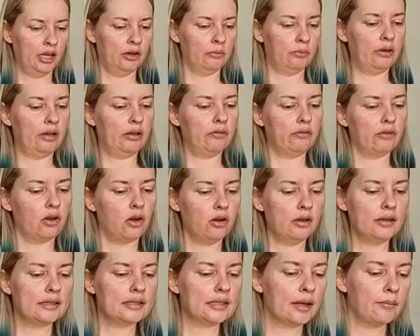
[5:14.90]
We've
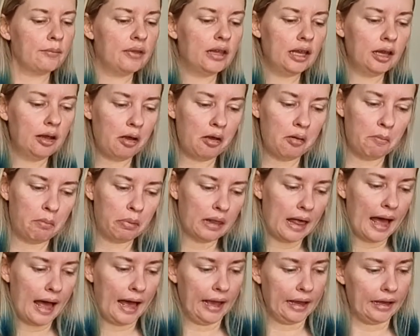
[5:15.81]
got something
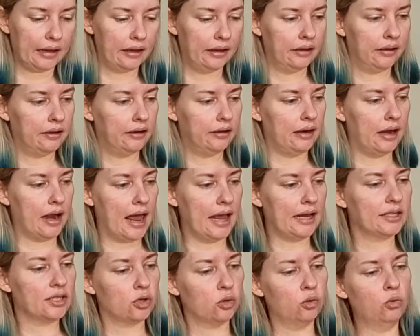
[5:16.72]
black
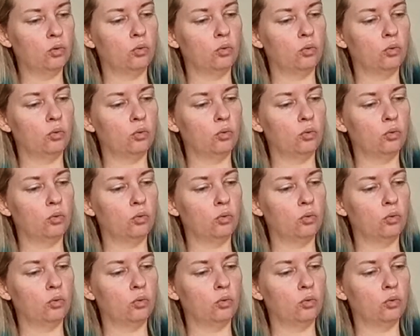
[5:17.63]
next.